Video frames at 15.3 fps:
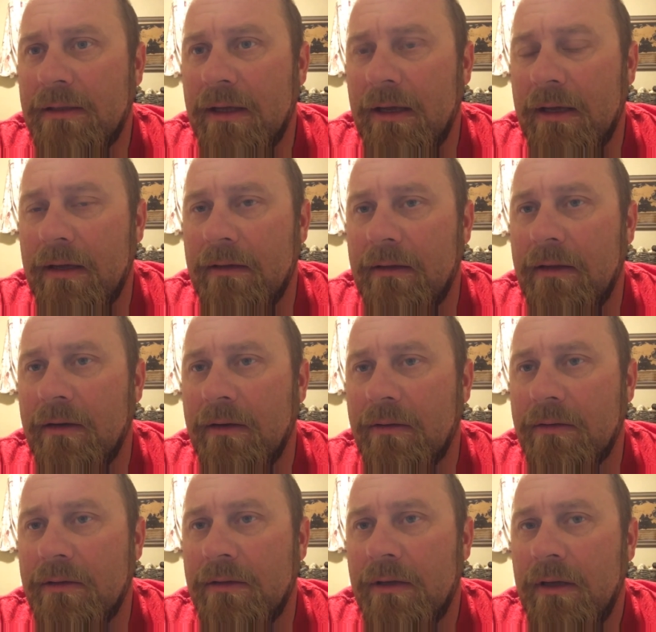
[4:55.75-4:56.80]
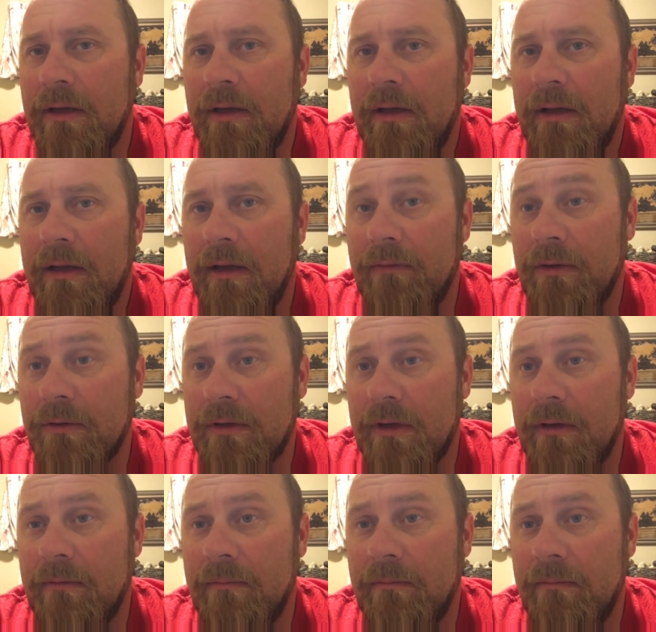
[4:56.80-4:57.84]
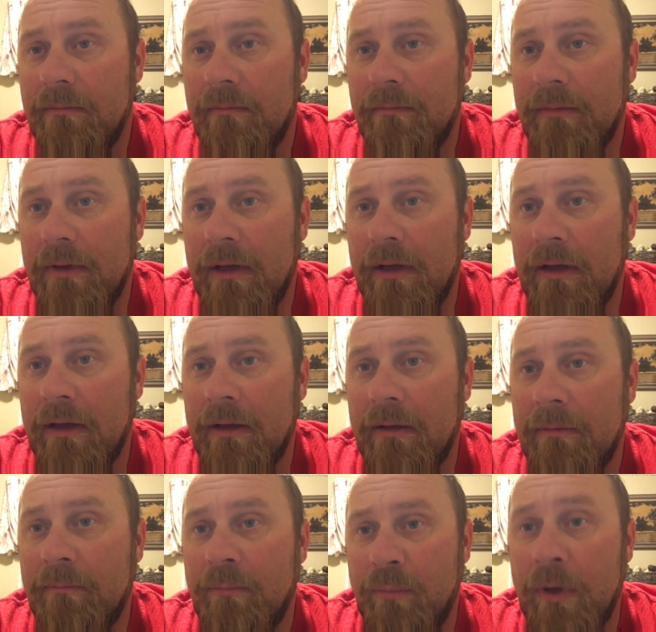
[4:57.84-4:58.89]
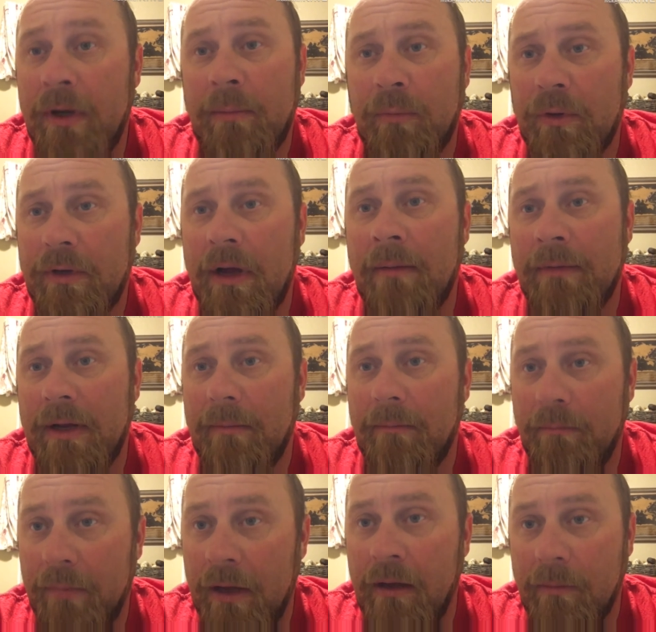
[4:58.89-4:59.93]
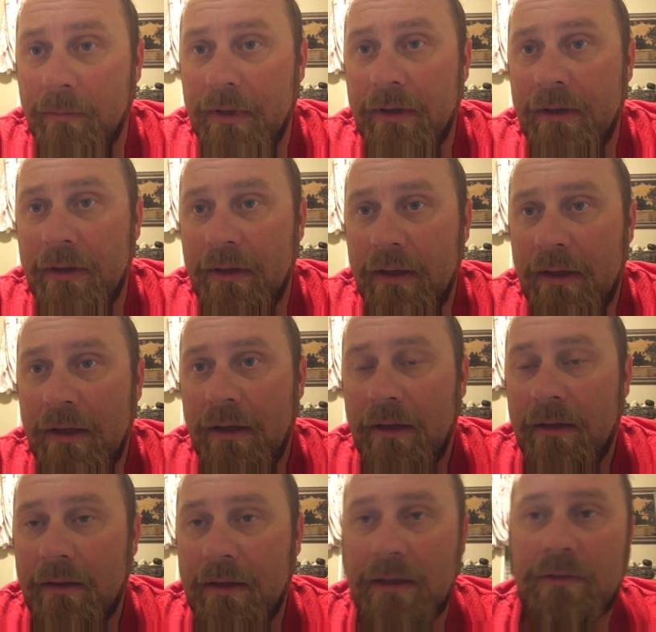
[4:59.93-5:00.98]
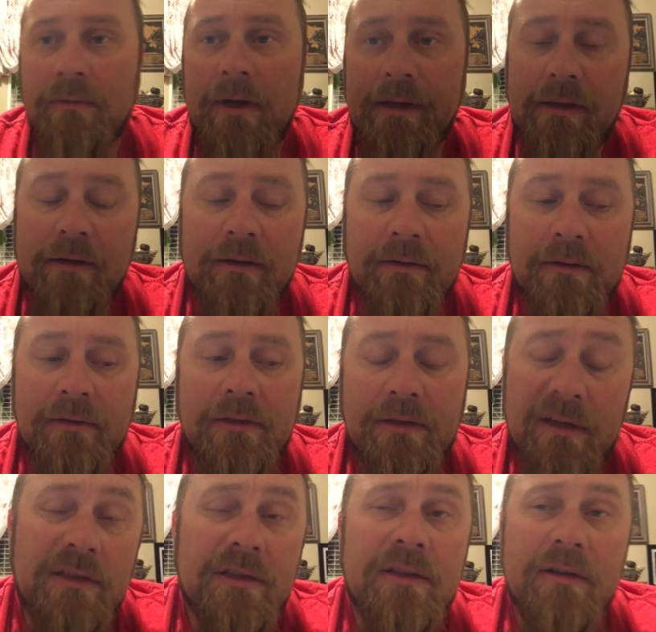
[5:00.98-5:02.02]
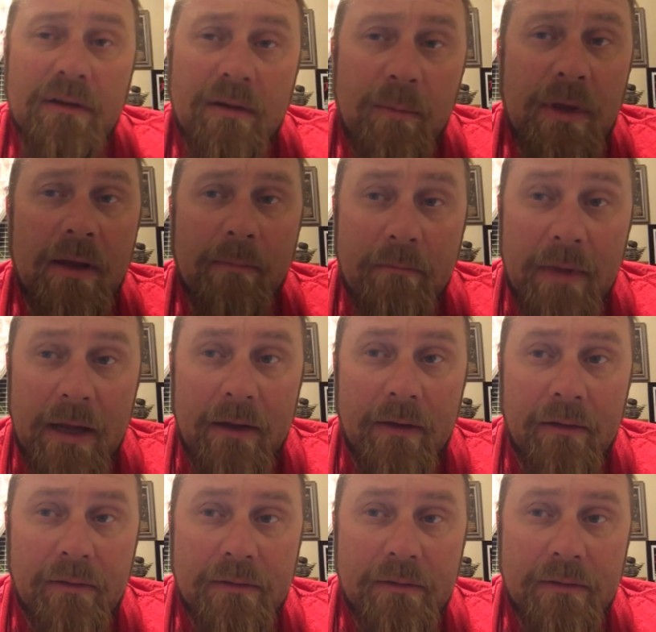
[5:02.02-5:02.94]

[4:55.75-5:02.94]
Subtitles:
If there's a pretty predominant bump that's right there, it's considered to be a male.